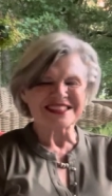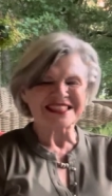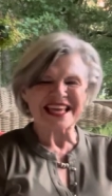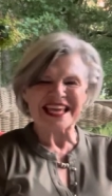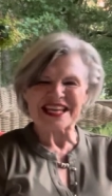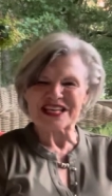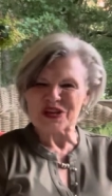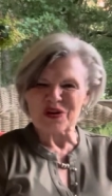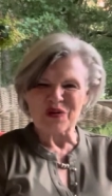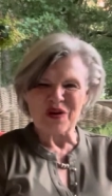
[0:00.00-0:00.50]

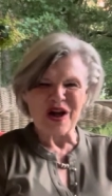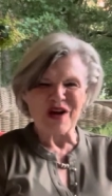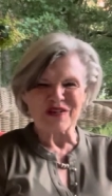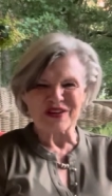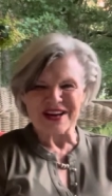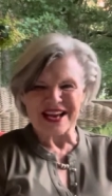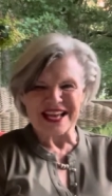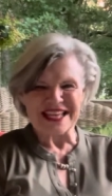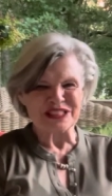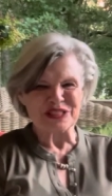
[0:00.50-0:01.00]
Satan no
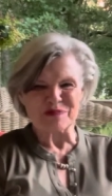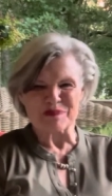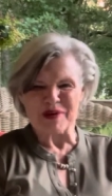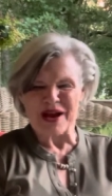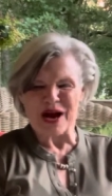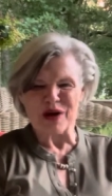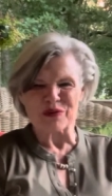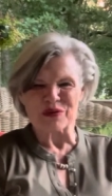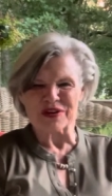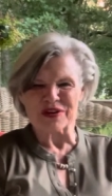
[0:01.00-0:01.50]
longer has the
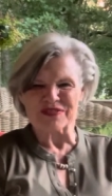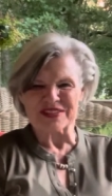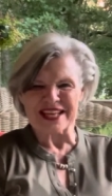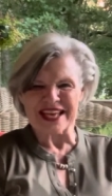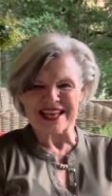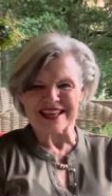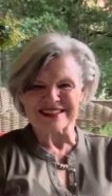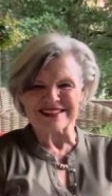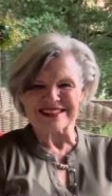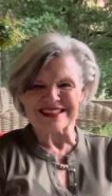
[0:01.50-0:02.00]
power of
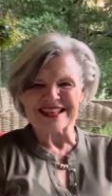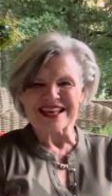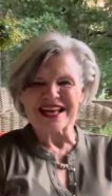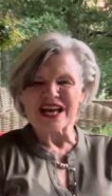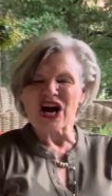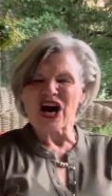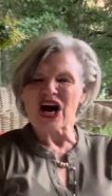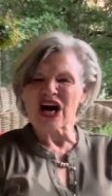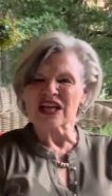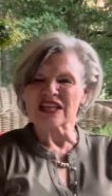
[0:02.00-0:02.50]
death
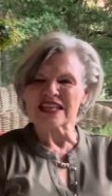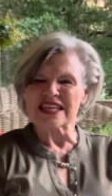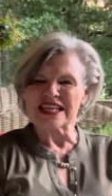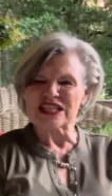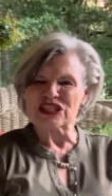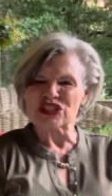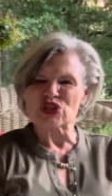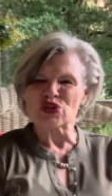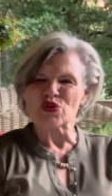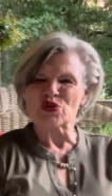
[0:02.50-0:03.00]

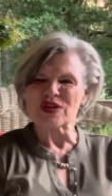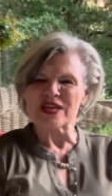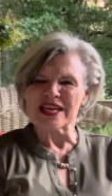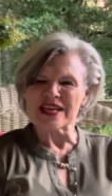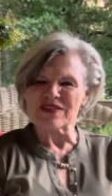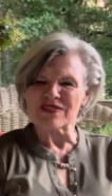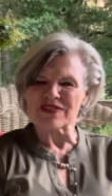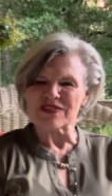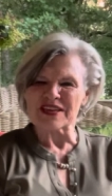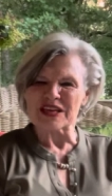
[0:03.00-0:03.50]
unless you
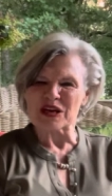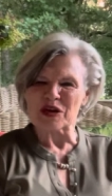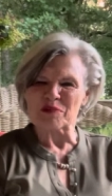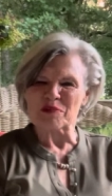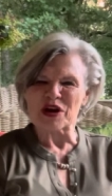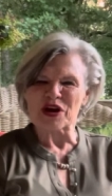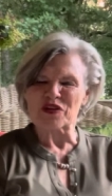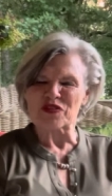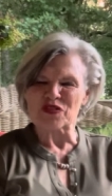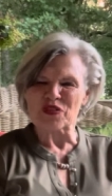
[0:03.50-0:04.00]
give him
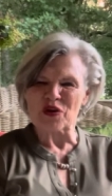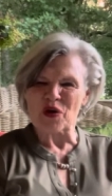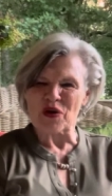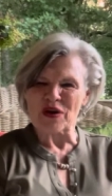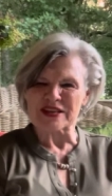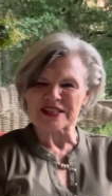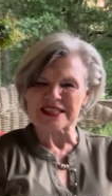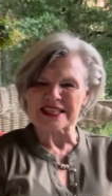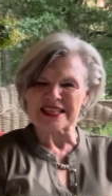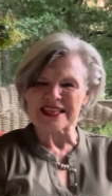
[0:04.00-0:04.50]

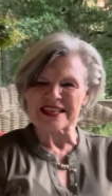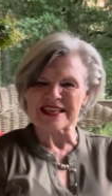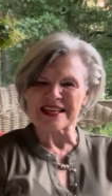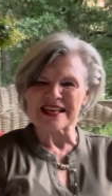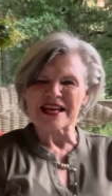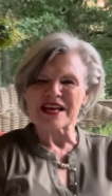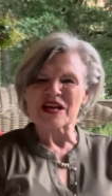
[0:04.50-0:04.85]
authority